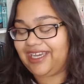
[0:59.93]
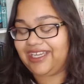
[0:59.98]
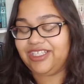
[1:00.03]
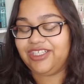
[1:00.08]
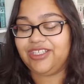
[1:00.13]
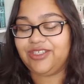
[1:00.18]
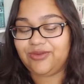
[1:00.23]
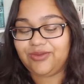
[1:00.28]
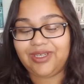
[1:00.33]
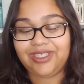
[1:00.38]
I
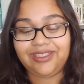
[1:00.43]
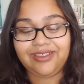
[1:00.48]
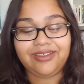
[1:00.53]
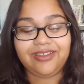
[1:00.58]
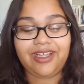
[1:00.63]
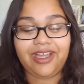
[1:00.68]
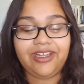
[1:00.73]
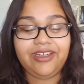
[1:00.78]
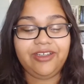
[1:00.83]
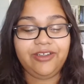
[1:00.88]
just read a
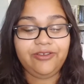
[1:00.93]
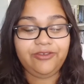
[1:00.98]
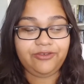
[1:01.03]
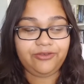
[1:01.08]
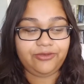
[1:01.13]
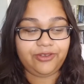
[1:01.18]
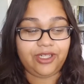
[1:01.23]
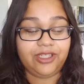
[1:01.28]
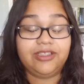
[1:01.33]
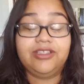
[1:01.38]
lot
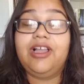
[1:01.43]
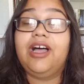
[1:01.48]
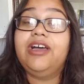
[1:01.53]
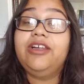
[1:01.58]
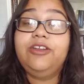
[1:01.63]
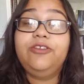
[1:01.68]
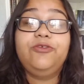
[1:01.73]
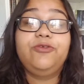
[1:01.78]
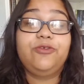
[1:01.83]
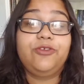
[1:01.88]
of
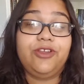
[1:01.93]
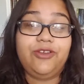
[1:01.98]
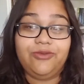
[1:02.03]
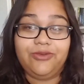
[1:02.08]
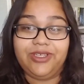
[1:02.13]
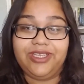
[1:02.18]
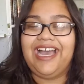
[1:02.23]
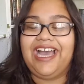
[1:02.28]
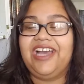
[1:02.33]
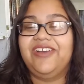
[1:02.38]

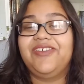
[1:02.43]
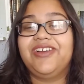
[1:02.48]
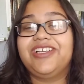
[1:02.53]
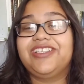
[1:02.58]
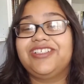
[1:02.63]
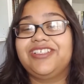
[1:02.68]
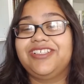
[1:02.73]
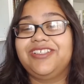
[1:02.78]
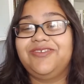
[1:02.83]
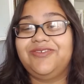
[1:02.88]
rereads. I've
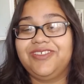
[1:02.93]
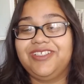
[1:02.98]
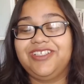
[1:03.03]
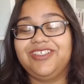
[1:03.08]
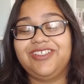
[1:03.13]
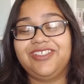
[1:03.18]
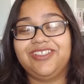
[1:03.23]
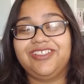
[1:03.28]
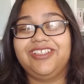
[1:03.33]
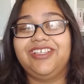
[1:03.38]
actually
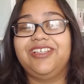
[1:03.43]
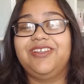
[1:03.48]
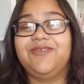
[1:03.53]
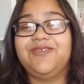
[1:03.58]
finished a lot of